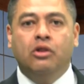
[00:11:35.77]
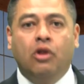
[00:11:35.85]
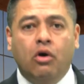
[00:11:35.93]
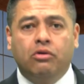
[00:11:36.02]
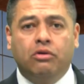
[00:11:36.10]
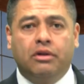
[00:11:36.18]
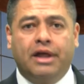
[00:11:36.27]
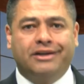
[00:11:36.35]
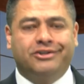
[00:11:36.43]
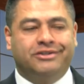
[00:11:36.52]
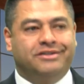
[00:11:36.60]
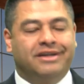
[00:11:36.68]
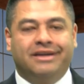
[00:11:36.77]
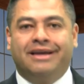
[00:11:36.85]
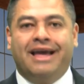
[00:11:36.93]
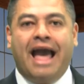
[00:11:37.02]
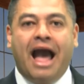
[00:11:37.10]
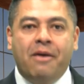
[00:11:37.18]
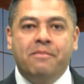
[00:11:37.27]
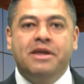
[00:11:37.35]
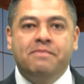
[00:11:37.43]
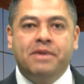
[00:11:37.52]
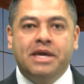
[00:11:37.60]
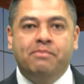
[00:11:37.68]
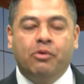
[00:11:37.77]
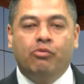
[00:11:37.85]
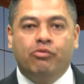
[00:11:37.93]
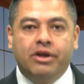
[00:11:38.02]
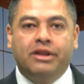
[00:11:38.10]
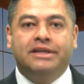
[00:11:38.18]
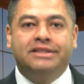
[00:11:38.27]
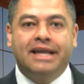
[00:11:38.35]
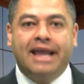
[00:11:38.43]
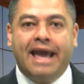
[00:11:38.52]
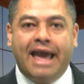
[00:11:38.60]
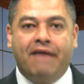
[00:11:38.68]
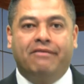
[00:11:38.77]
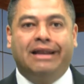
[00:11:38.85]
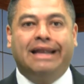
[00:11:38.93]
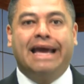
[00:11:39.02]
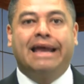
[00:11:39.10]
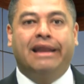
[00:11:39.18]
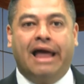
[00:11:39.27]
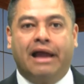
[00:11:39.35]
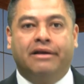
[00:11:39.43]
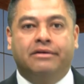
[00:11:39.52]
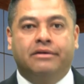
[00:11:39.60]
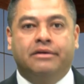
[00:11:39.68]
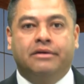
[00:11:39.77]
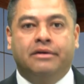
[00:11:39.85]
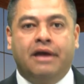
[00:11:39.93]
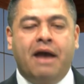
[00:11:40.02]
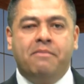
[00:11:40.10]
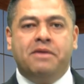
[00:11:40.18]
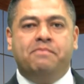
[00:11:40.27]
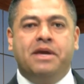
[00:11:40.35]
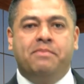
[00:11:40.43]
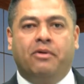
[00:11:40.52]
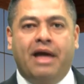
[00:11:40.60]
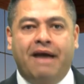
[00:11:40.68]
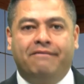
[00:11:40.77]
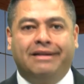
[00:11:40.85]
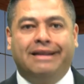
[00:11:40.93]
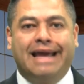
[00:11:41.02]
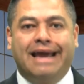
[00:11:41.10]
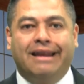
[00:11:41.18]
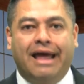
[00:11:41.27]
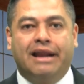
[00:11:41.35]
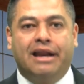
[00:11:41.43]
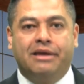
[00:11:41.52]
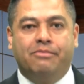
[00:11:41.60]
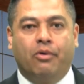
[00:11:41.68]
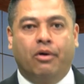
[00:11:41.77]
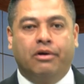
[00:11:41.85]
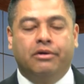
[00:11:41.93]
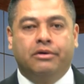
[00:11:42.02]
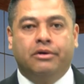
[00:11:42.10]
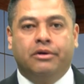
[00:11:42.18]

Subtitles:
local elections. How many people really today have a landline? How many people have a landline anymore?